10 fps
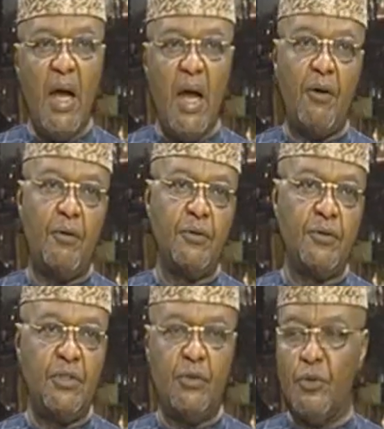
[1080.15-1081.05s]

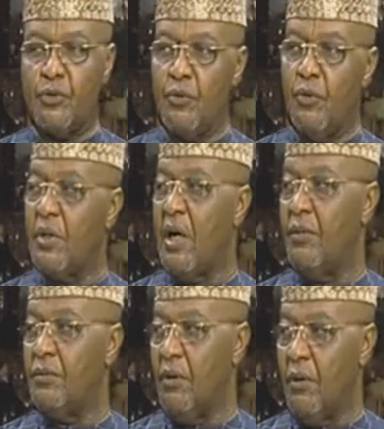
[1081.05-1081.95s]
Across, it was to go
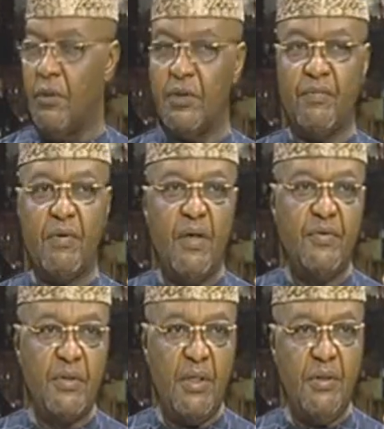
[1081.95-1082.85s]
around all the five
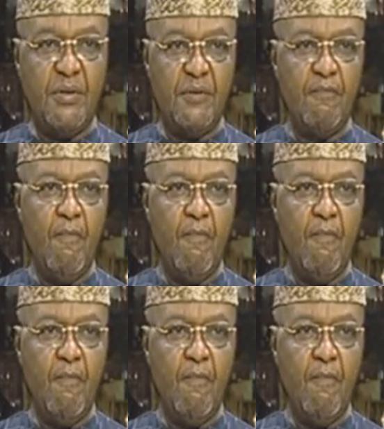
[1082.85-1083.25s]
states.